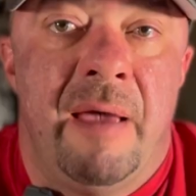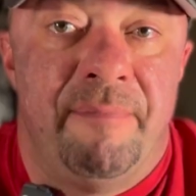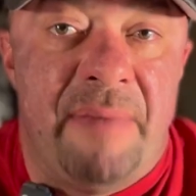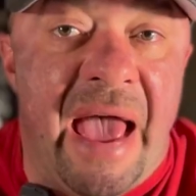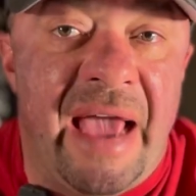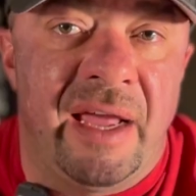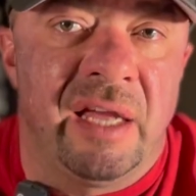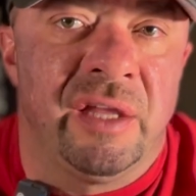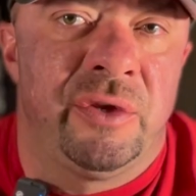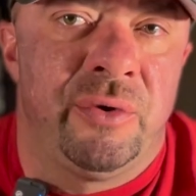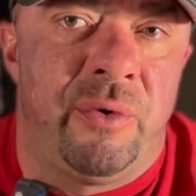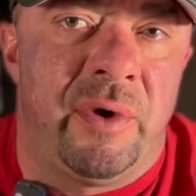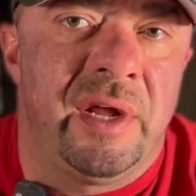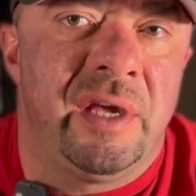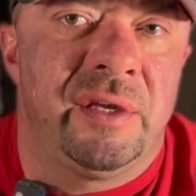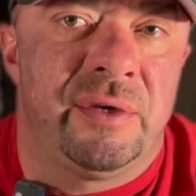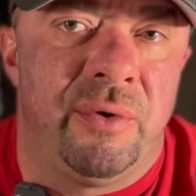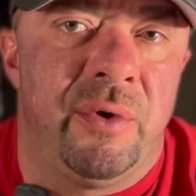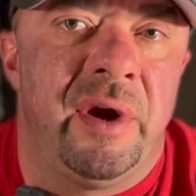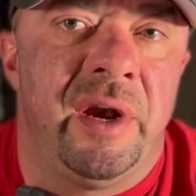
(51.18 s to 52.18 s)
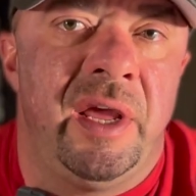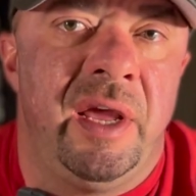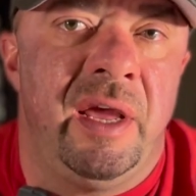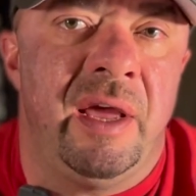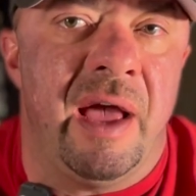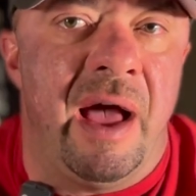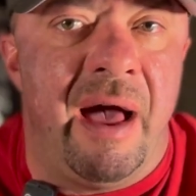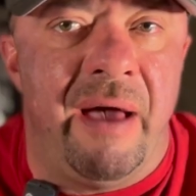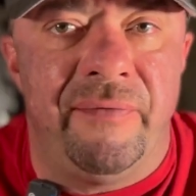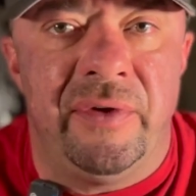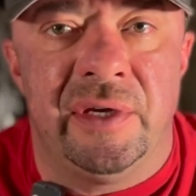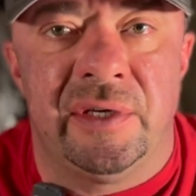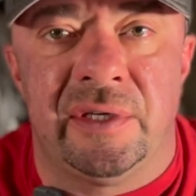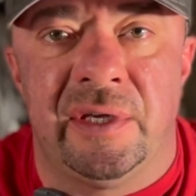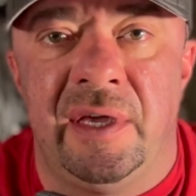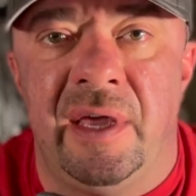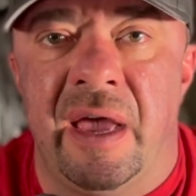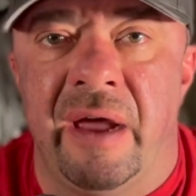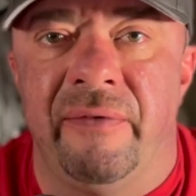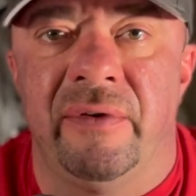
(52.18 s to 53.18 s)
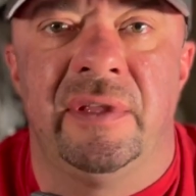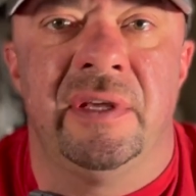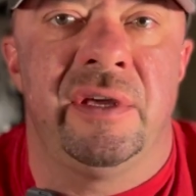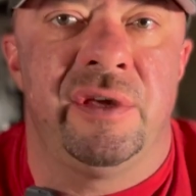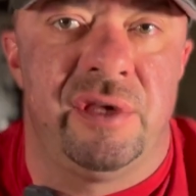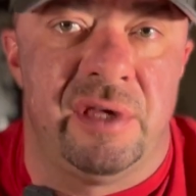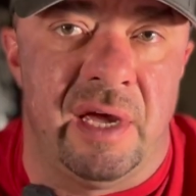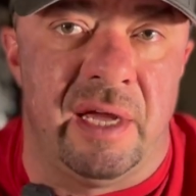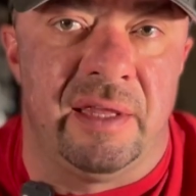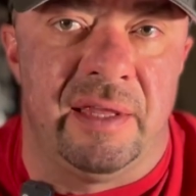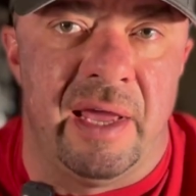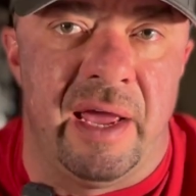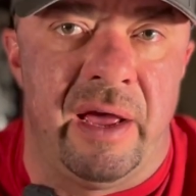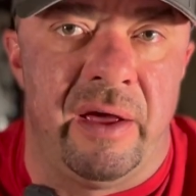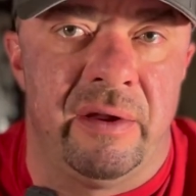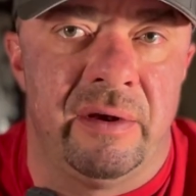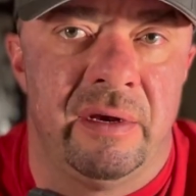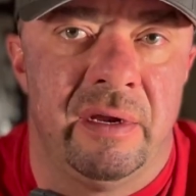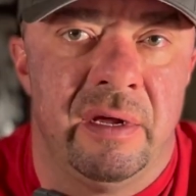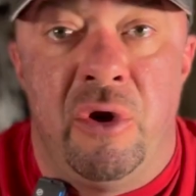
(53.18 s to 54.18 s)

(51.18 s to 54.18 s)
Back in 2020, obviously everything shut down.